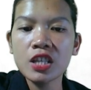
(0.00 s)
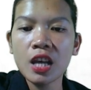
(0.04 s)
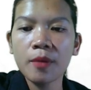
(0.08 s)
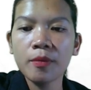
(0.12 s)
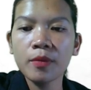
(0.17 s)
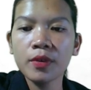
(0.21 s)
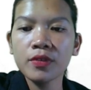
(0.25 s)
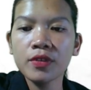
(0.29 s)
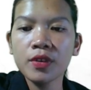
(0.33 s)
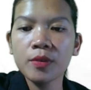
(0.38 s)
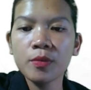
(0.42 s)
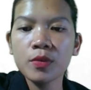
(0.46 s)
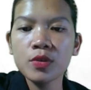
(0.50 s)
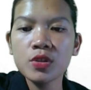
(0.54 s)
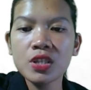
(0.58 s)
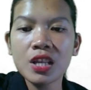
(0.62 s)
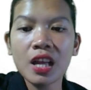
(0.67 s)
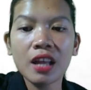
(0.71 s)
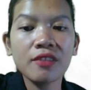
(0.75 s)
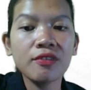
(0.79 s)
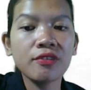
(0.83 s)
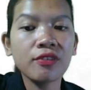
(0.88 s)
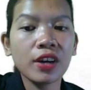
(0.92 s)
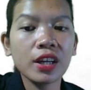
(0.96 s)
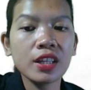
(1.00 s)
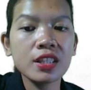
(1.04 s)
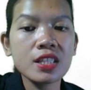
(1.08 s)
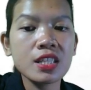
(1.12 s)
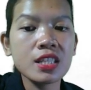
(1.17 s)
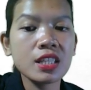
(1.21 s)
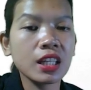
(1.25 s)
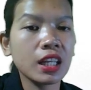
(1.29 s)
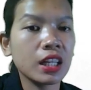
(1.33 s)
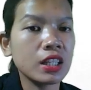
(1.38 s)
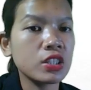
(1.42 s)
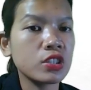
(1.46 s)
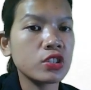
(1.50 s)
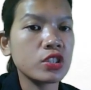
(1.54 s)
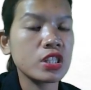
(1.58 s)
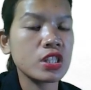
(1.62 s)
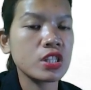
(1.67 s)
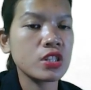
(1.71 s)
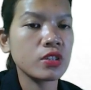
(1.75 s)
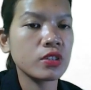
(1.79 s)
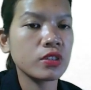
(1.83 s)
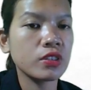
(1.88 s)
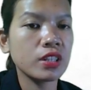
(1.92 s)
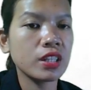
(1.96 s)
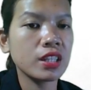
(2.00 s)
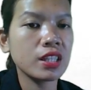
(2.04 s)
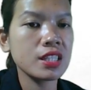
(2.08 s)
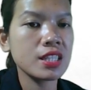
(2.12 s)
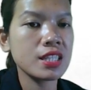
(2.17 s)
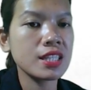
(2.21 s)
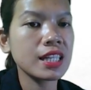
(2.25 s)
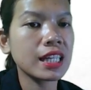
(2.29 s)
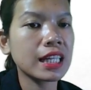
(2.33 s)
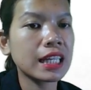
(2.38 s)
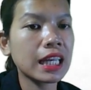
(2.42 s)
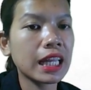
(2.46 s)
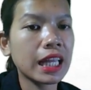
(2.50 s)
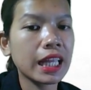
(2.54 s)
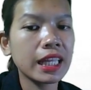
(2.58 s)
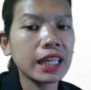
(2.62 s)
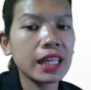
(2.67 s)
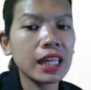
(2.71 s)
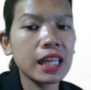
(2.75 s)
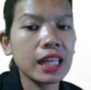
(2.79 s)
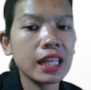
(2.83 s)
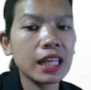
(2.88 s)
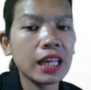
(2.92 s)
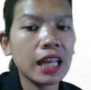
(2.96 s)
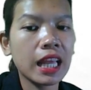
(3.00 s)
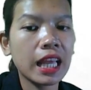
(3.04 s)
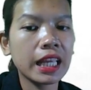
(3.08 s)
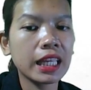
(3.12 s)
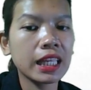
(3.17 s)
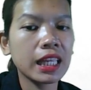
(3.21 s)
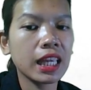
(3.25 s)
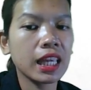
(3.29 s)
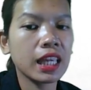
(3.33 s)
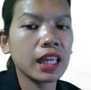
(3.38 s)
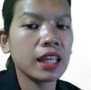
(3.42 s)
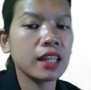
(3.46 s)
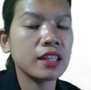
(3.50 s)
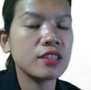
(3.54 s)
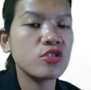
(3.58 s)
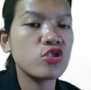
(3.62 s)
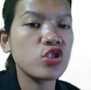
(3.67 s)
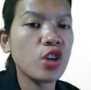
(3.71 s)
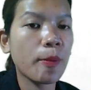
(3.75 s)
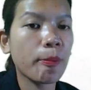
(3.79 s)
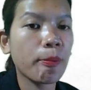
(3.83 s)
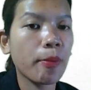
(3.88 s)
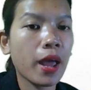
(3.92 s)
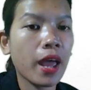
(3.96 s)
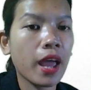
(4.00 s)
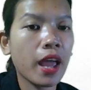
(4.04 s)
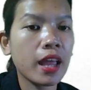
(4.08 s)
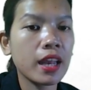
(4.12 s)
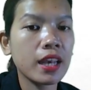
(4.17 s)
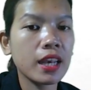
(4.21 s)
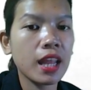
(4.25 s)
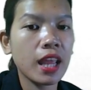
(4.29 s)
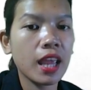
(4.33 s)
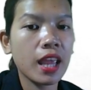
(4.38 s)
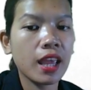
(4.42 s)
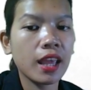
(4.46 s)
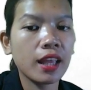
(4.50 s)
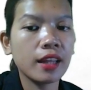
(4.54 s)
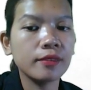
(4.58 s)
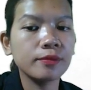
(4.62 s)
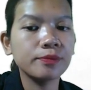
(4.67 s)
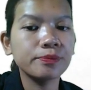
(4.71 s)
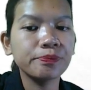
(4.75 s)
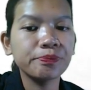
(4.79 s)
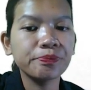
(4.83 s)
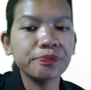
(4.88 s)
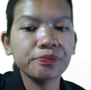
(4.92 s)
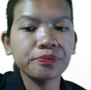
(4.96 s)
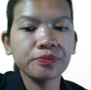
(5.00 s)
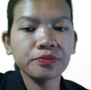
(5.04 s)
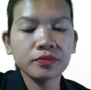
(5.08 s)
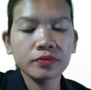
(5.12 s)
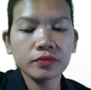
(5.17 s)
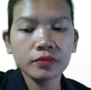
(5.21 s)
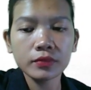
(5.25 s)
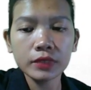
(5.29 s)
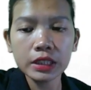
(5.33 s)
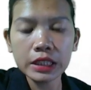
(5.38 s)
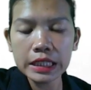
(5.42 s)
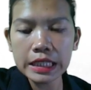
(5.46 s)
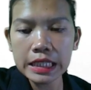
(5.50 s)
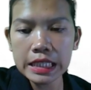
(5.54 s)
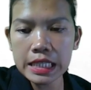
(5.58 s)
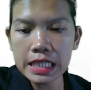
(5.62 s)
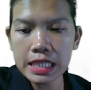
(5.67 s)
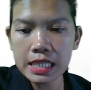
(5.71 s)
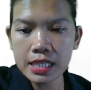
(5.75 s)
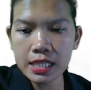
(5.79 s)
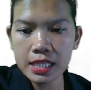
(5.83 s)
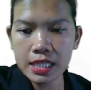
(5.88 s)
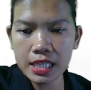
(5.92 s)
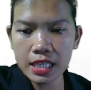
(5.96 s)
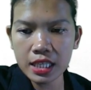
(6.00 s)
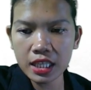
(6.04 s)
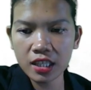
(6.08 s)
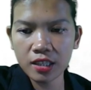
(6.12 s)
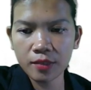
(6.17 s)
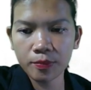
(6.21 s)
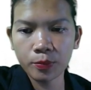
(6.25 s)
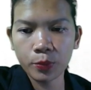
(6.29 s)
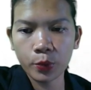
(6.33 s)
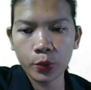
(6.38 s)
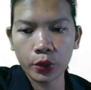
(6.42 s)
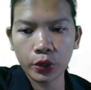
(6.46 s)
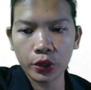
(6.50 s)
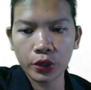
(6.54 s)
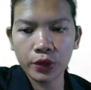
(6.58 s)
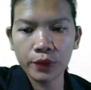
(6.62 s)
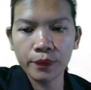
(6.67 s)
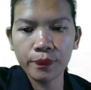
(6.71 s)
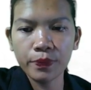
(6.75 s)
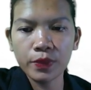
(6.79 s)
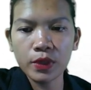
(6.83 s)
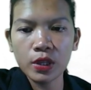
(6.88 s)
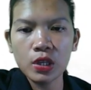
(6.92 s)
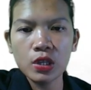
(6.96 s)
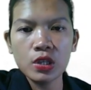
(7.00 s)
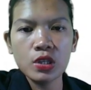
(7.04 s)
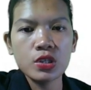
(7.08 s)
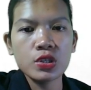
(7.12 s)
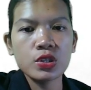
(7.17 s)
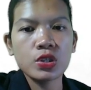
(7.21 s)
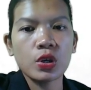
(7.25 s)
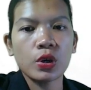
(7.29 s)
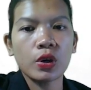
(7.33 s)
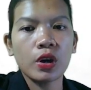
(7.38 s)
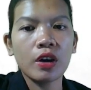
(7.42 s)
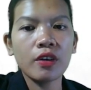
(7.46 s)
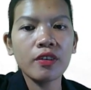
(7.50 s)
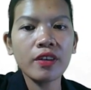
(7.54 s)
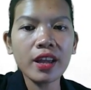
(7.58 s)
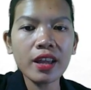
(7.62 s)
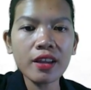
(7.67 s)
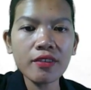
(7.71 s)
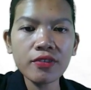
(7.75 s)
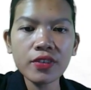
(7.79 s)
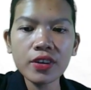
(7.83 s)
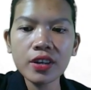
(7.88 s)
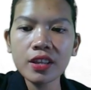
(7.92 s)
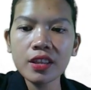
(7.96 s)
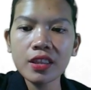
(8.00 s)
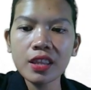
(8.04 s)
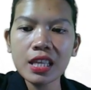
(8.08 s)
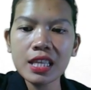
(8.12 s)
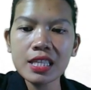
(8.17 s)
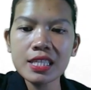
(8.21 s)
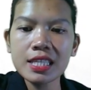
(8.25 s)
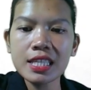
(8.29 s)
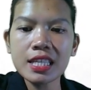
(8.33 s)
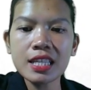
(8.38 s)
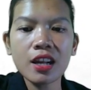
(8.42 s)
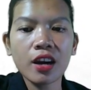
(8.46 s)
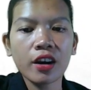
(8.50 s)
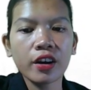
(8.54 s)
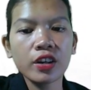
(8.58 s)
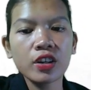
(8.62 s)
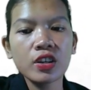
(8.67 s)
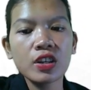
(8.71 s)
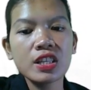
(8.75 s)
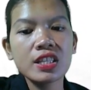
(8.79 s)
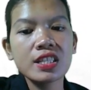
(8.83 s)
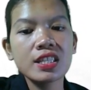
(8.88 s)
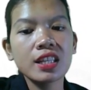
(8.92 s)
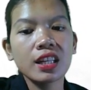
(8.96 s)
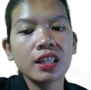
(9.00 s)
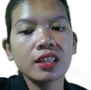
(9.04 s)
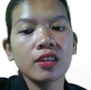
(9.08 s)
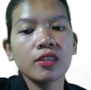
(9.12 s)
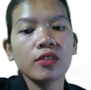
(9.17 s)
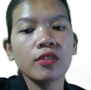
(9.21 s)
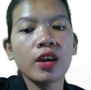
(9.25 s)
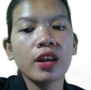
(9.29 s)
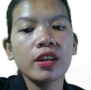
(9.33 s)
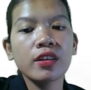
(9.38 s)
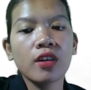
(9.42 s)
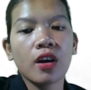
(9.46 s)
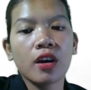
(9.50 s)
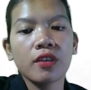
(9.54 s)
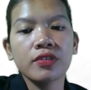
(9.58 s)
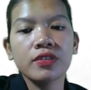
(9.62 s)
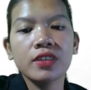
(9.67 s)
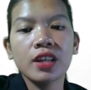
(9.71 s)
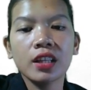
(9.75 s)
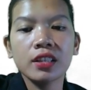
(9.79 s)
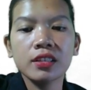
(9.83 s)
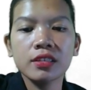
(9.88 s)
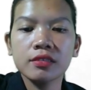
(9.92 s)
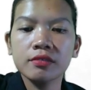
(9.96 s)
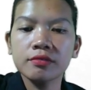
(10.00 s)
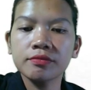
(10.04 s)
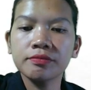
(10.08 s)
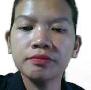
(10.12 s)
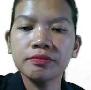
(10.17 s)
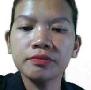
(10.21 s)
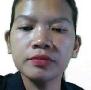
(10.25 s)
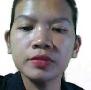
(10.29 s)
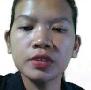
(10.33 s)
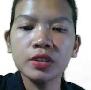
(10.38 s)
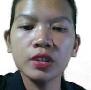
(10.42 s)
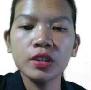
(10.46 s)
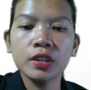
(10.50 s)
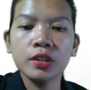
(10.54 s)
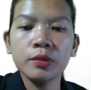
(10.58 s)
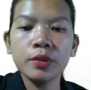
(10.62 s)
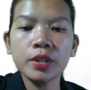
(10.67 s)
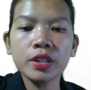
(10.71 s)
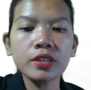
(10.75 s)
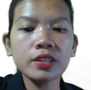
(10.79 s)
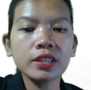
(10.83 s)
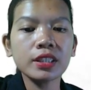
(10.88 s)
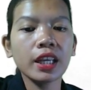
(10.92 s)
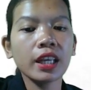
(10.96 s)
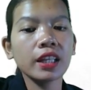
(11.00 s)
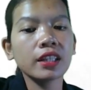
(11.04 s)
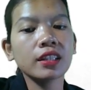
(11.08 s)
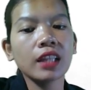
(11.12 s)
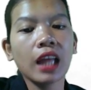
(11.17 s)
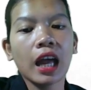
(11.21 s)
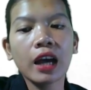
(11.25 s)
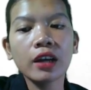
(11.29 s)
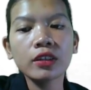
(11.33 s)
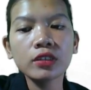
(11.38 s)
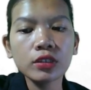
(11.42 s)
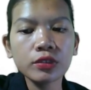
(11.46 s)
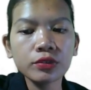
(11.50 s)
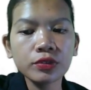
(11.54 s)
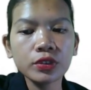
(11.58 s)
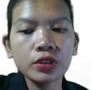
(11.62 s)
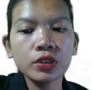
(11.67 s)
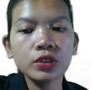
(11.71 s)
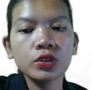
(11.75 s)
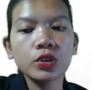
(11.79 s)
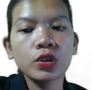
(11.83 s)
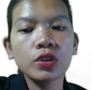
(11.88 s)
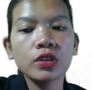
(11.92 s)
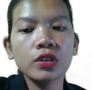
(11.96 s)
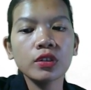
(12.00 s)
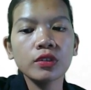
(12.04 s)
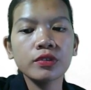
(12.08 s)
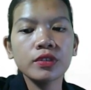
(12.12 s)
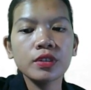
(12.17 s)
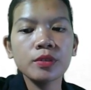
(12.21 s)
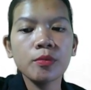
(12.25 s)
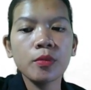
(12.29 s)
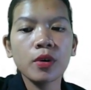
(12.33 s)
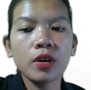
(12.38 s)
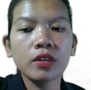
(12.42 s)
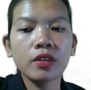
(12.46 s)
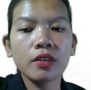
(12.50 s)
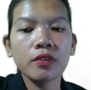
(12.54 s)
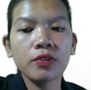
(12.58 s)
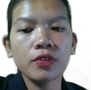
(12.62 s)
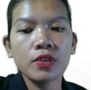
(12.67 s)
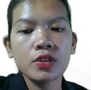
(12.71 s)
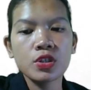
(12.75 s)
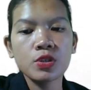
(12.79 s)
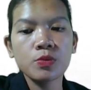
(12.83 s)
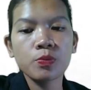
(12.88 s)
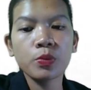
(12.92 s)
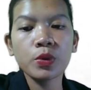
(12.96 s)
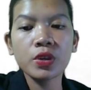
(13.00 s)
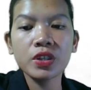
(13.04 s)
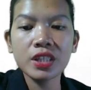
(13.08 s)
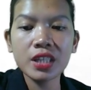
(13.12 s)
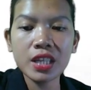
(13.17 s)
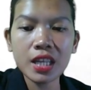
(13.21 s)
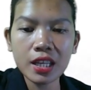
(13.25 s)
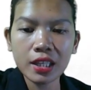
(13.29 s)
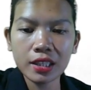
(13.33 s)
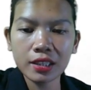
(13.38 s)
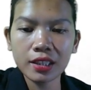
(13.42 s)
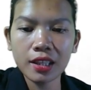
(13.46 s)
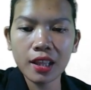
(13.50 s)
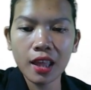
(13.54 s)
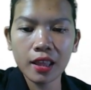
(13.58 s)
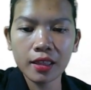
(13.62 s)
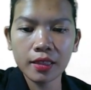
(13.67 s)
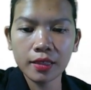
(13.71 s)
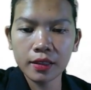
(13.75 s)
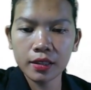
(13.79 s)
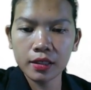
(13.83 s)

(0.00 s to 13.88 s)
of the most advanced countries. So it is declining like in Japan and in Singapore. So however, this scenario is not a runoff that we could get out of control. Of demographers predict that